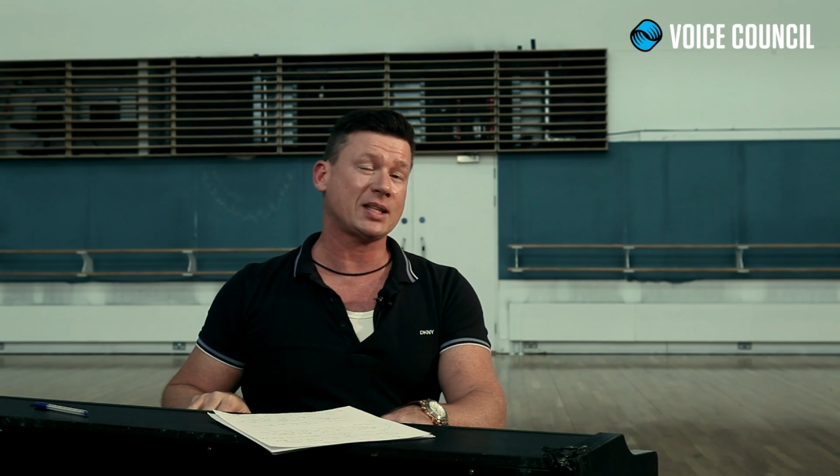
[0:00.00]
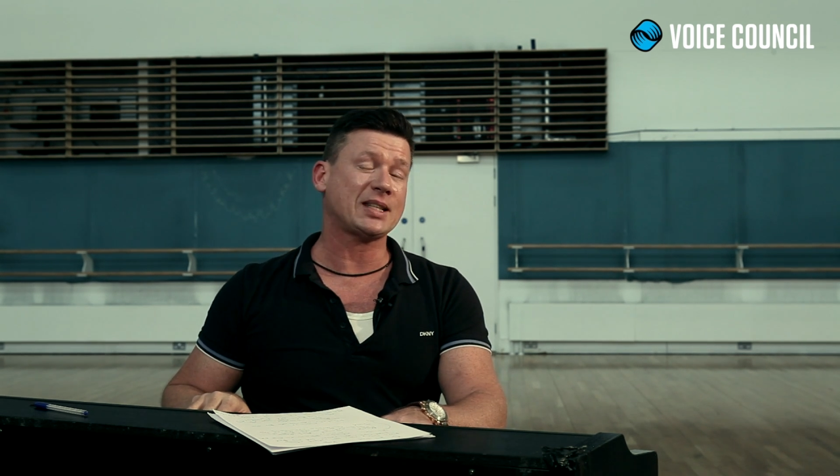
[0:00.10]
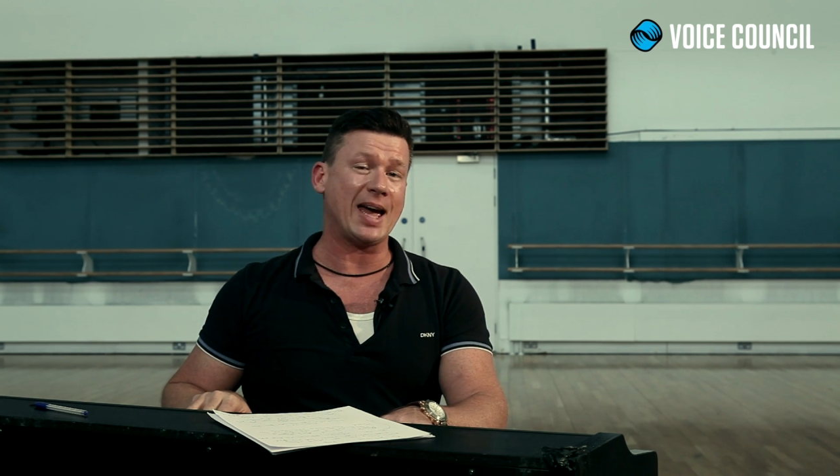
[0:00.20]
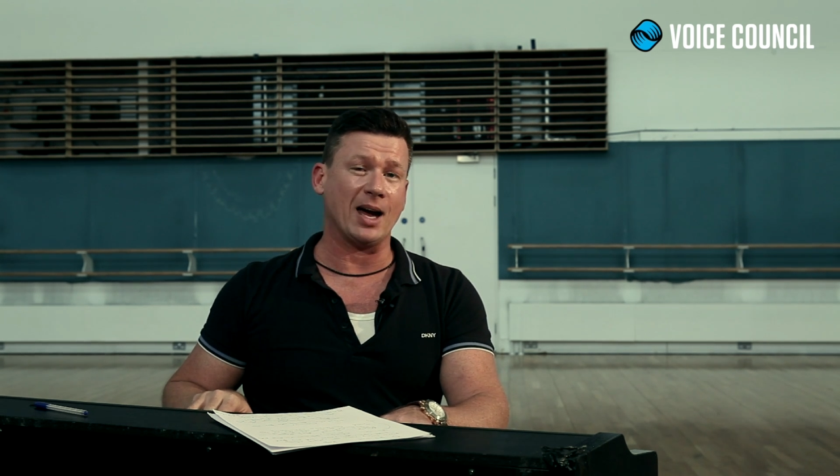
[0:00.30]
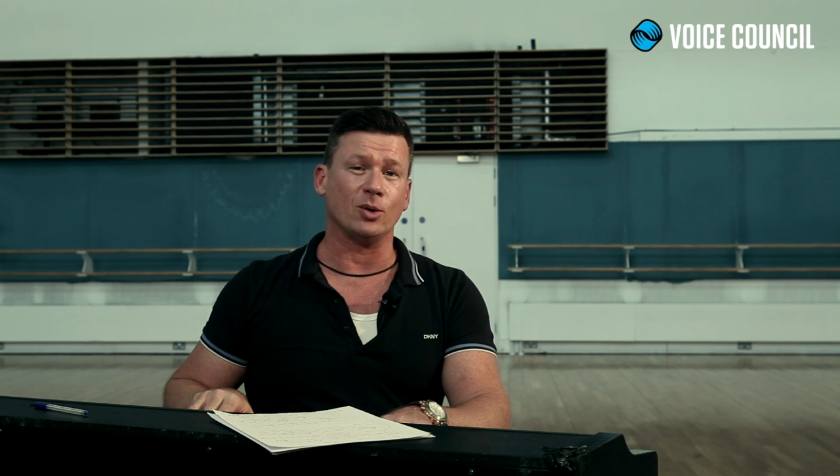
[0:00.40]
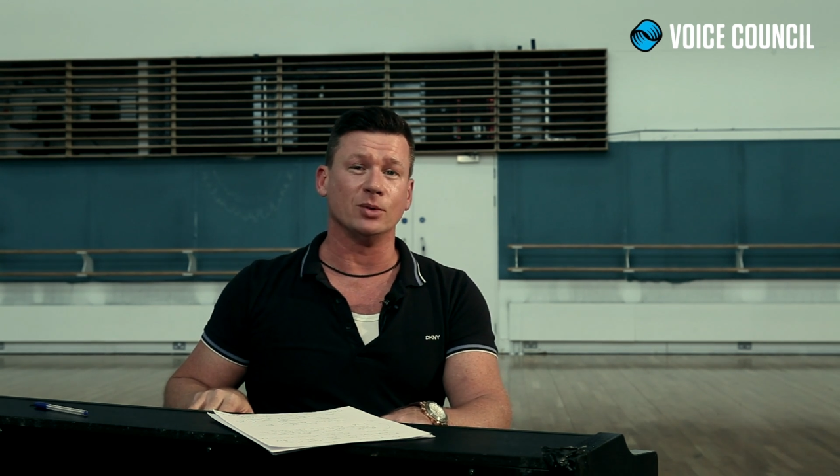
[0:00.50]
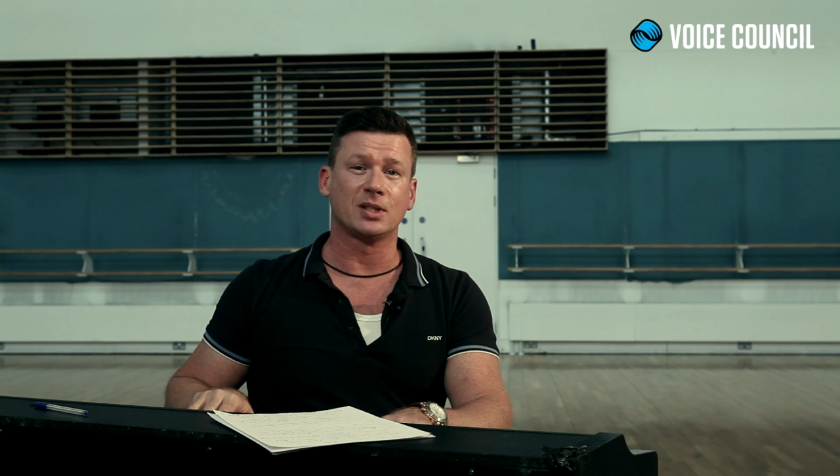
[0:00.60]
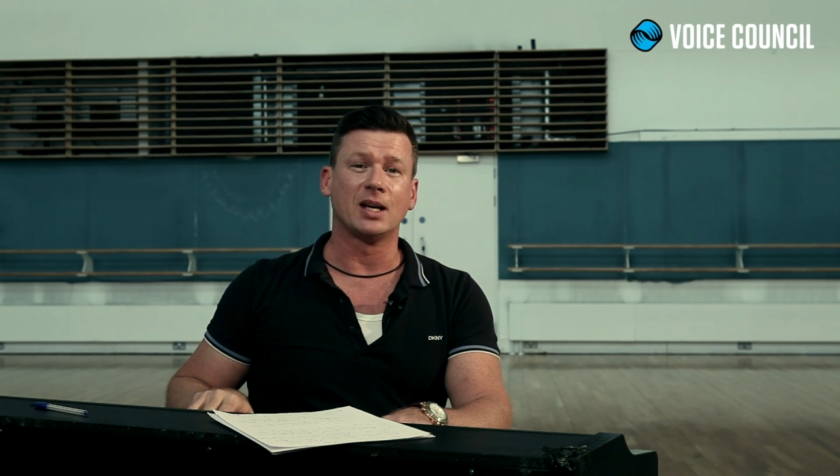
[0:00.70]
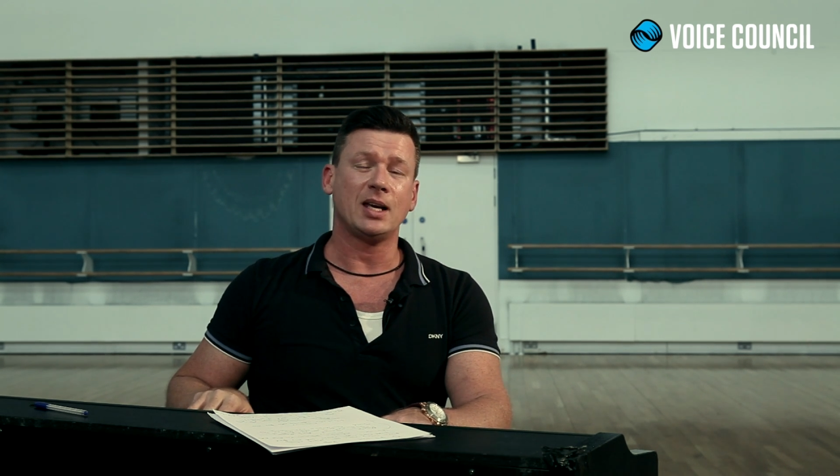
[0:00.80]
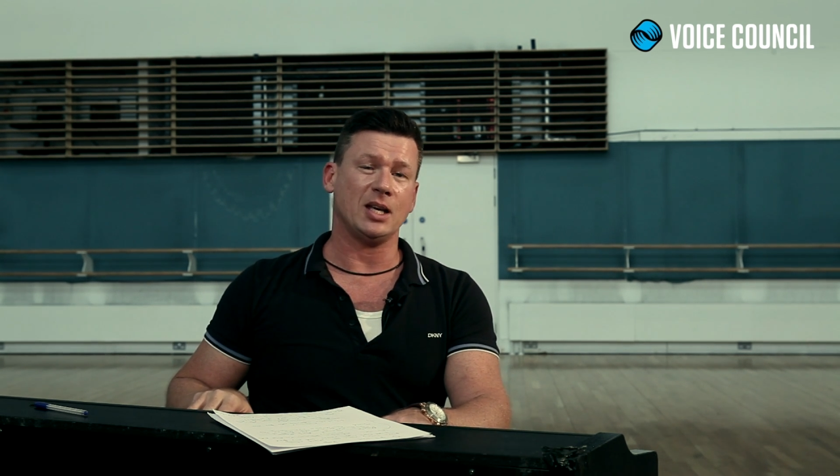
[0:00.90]

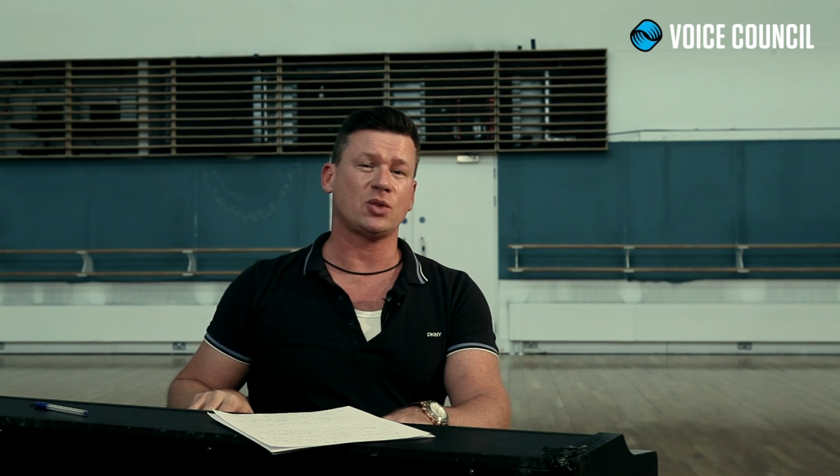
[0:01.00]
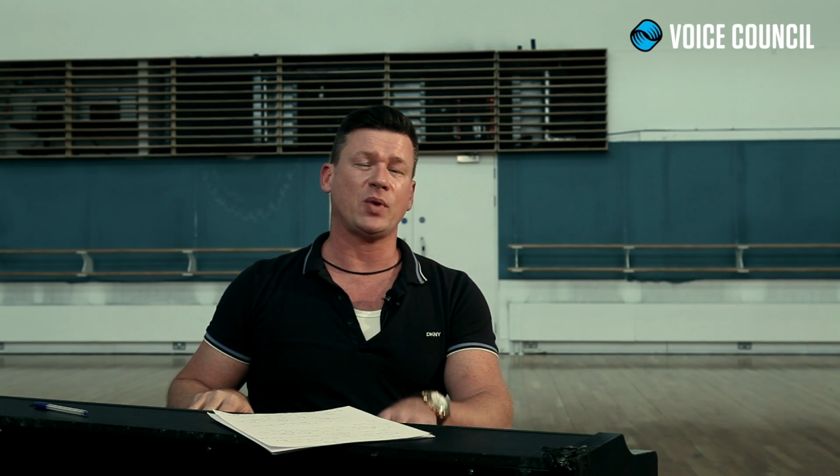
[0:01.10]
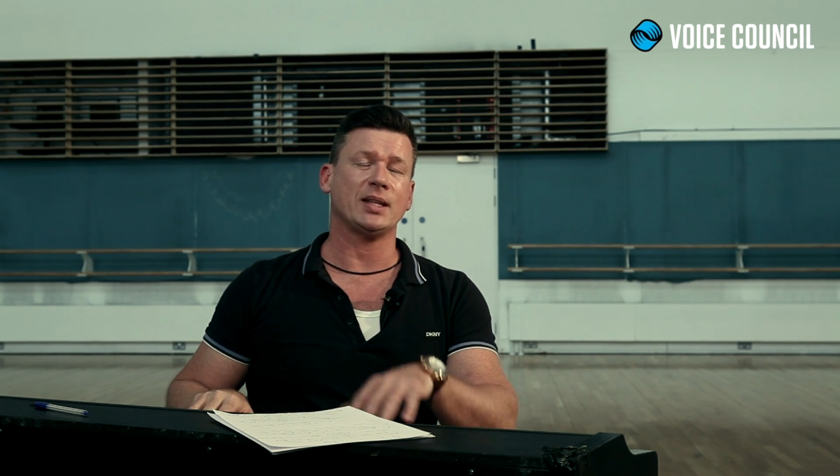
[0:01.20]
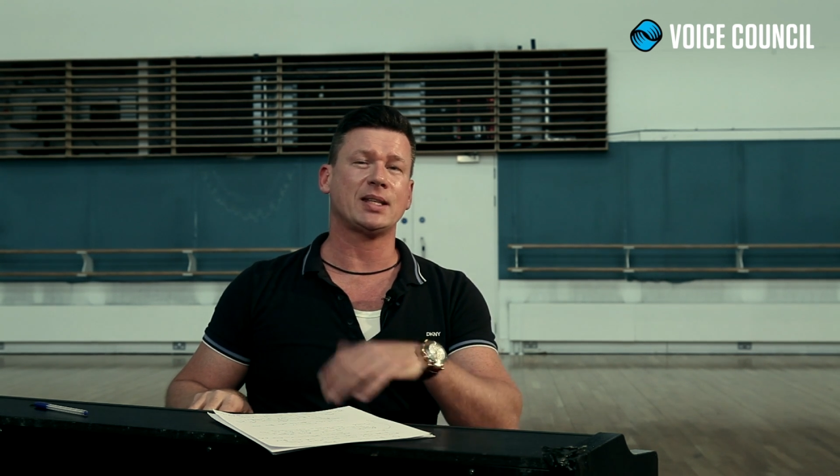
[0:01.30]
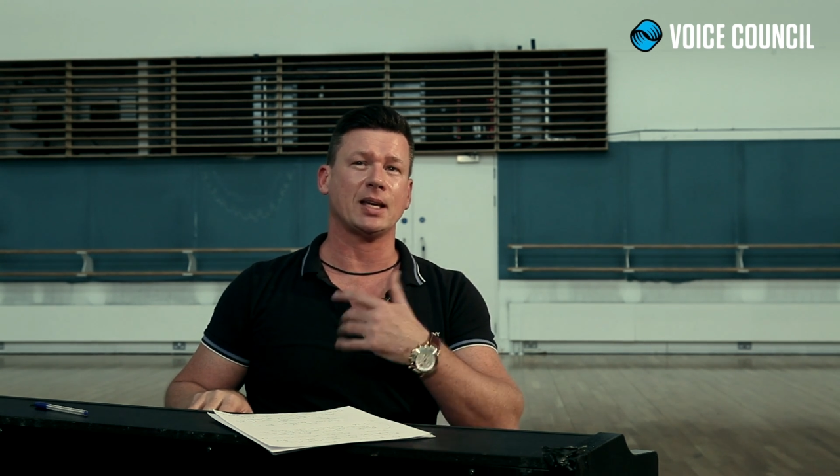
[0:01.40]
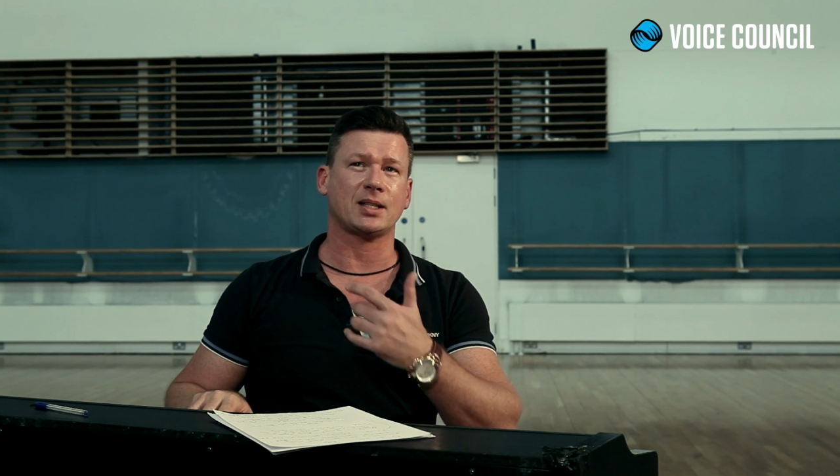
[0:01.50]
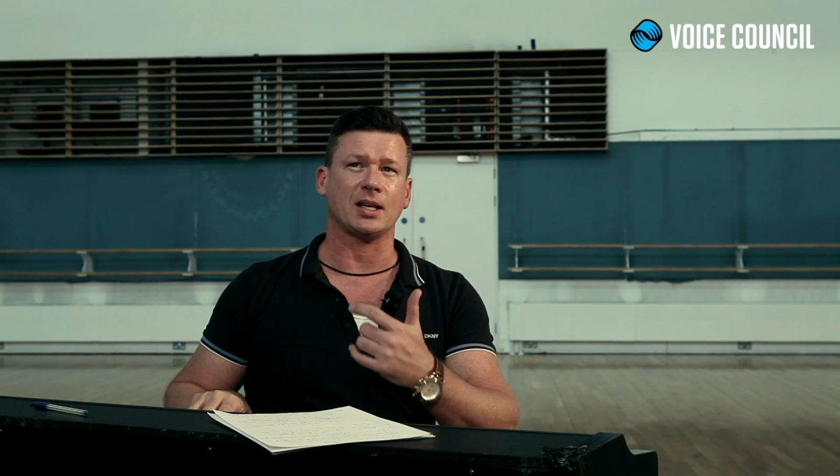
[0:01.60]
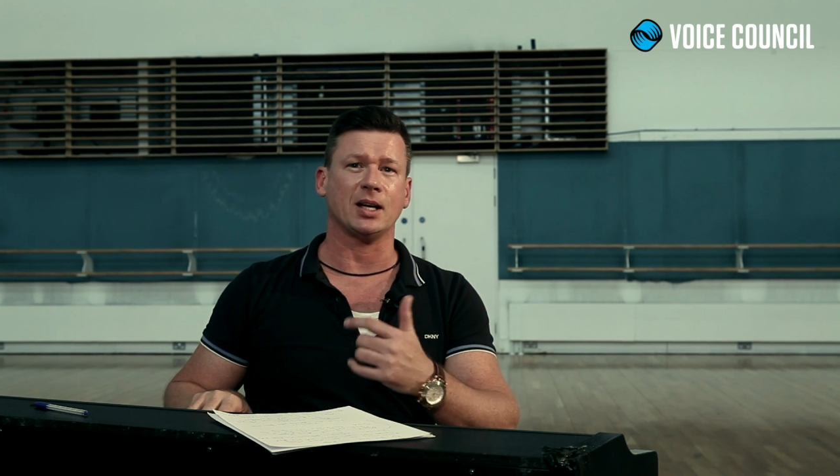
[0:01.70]
sound is fantastic,